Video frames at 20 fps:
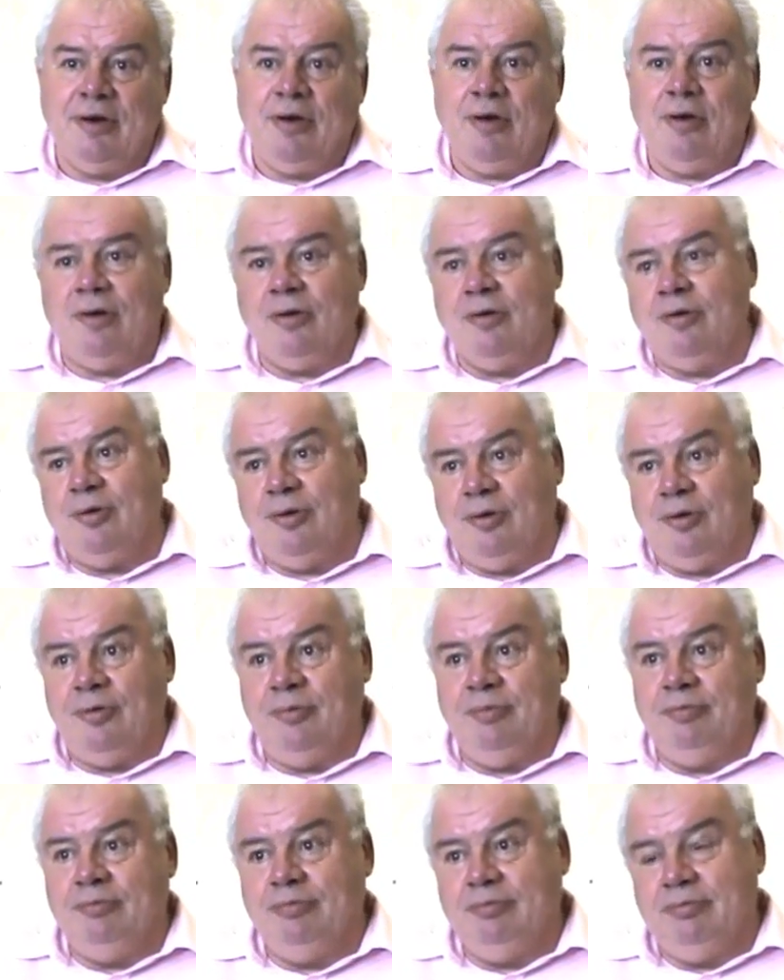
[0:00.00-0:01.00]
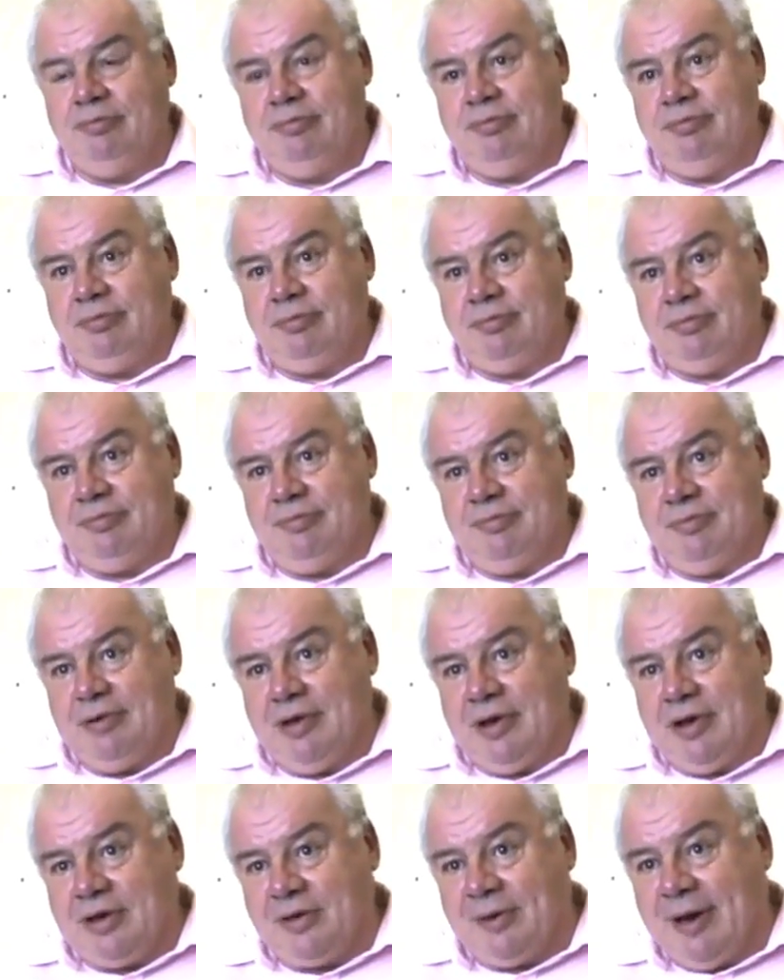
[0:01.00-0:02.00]
or
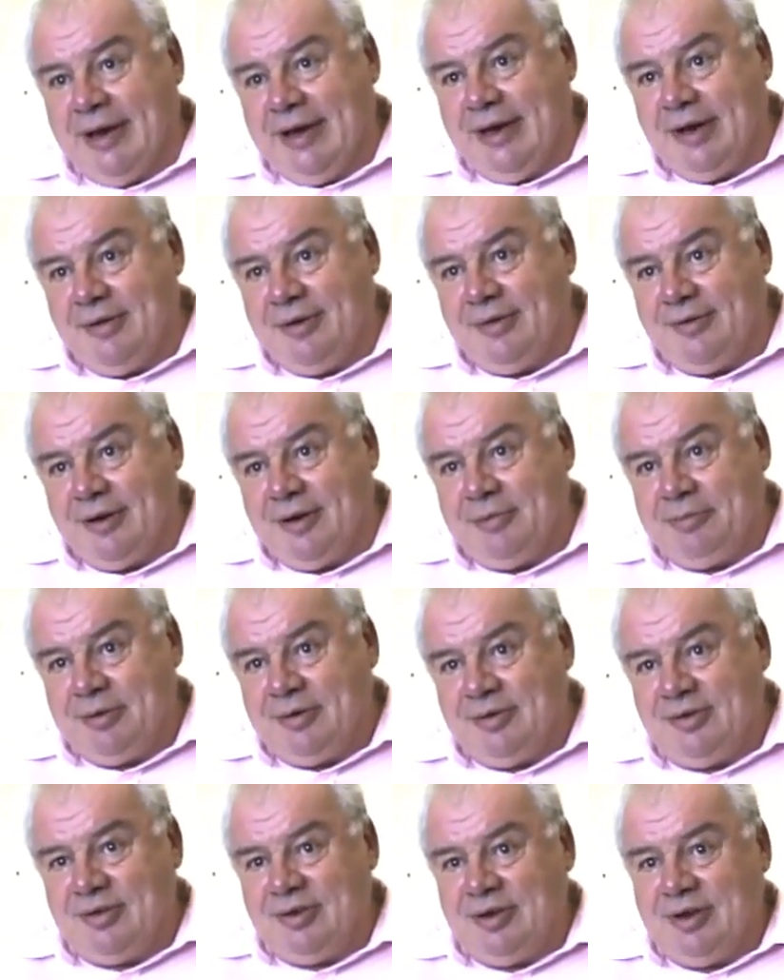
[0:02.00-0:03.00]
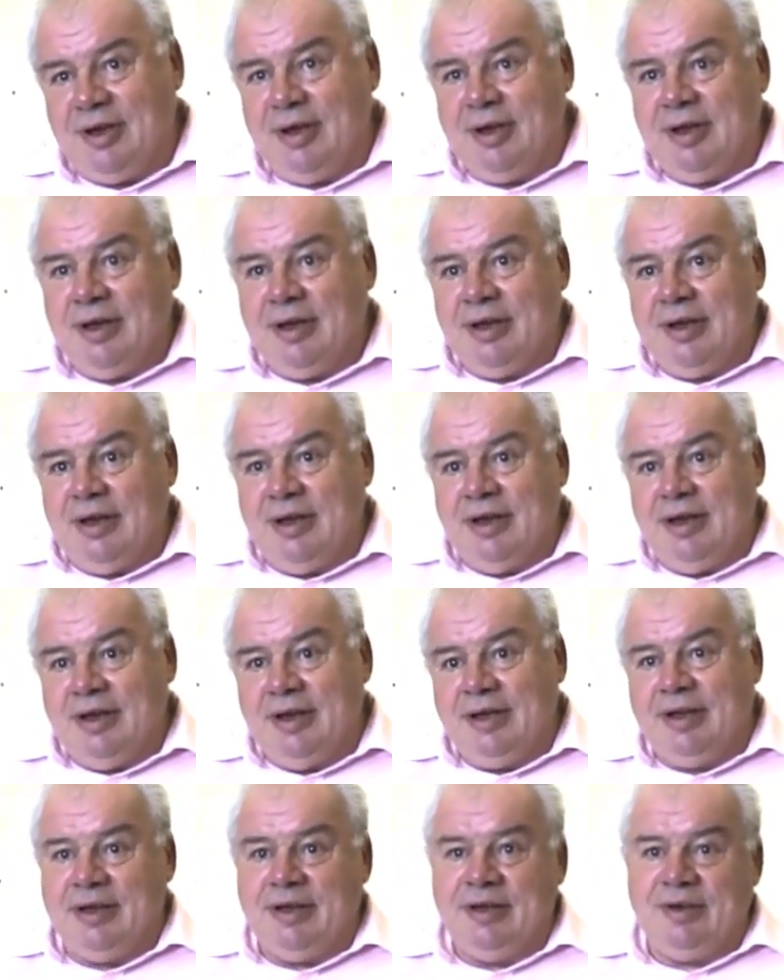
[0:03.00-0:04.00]
quango developers
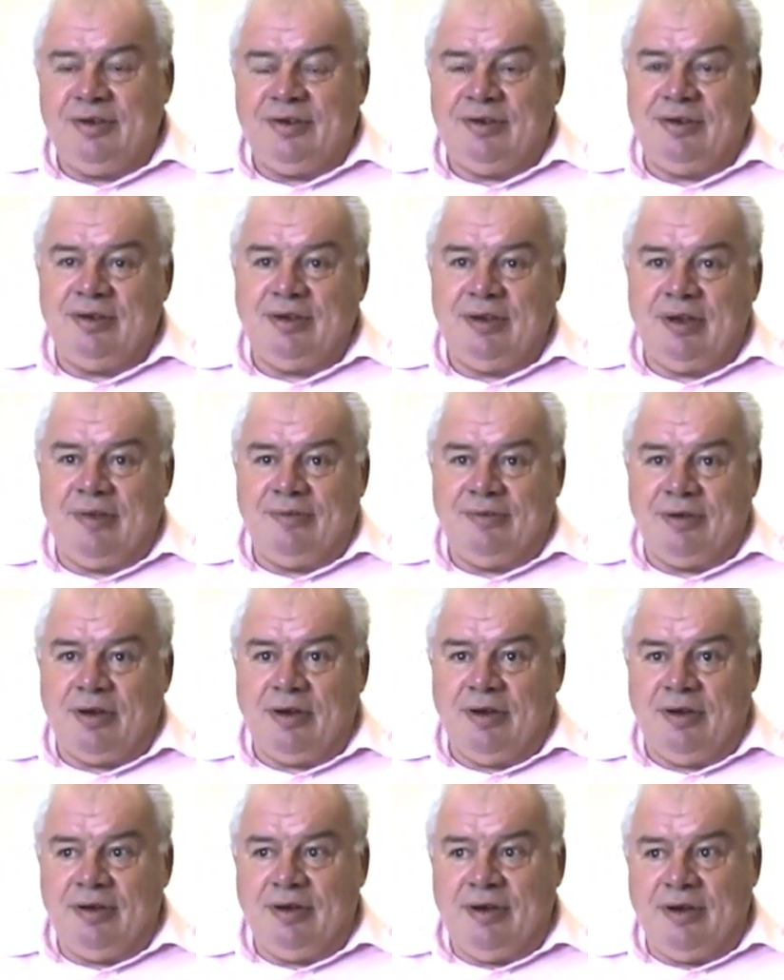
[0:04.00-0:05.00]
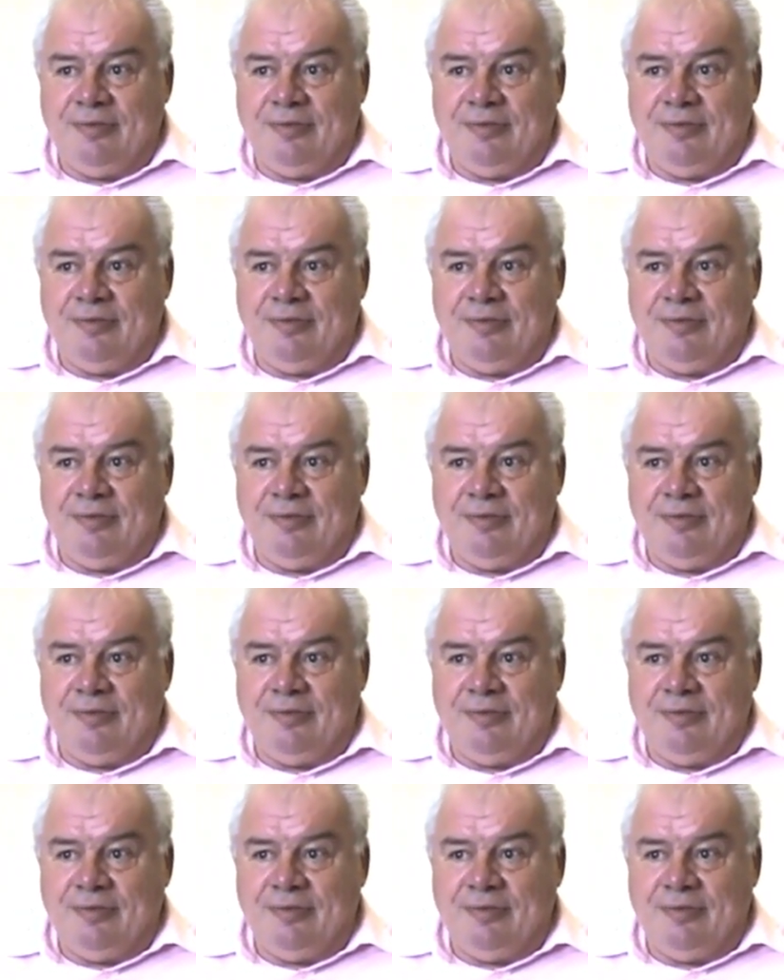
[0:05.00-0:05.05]
that have got a